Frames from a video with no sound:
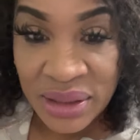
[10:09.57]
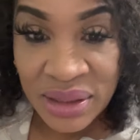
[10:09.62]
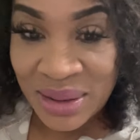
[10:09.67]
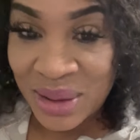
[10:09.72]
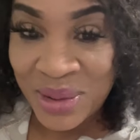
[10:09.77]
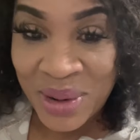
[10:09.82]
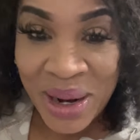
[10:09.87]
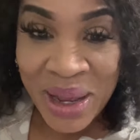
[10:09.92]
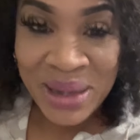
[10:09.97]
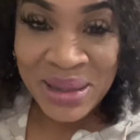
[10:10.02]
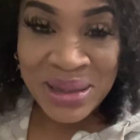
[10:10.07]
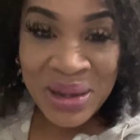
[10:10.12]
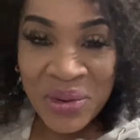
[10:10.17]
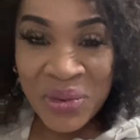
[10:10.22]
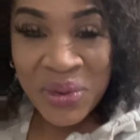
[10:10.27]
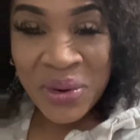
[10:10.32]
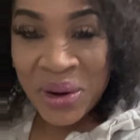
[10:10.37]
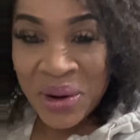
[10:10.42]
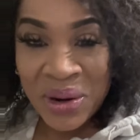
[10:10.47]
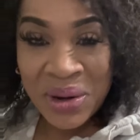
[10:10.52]
it look like say
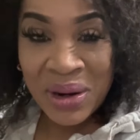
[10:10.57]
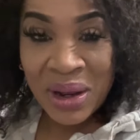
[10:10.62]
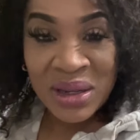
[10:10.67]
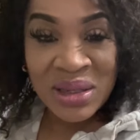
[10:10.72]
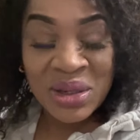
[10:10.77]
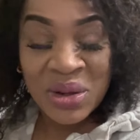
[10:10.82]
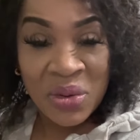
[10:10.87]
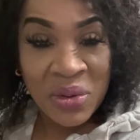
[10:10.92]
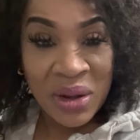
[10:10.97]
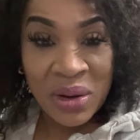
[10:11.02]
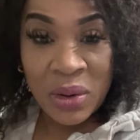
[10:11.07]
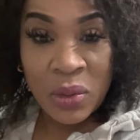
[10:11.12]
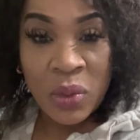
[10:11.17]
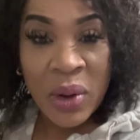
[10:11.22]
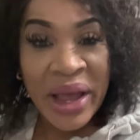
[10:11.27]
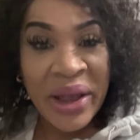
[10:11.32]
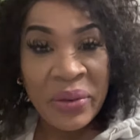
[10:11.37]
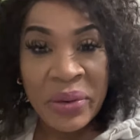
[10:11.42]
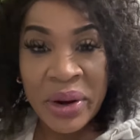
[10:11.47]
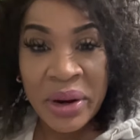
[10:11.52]
work. I saw
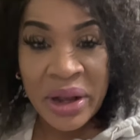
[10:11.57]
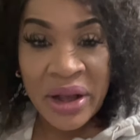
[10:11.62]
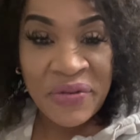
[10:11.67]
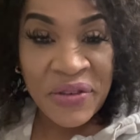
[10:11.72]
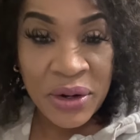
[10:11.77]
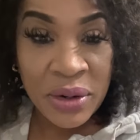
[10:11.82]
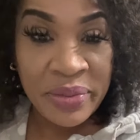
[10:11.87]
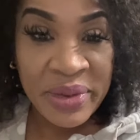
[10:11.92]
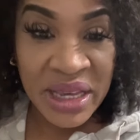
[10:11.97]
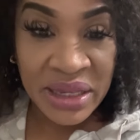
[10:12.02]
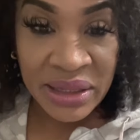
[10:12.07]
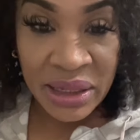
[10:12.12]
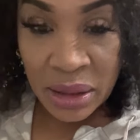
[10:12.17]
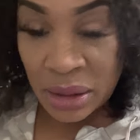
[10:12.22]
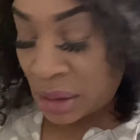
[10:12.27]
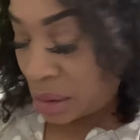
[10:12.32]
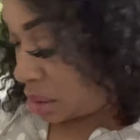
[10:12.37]
why work have to do me so?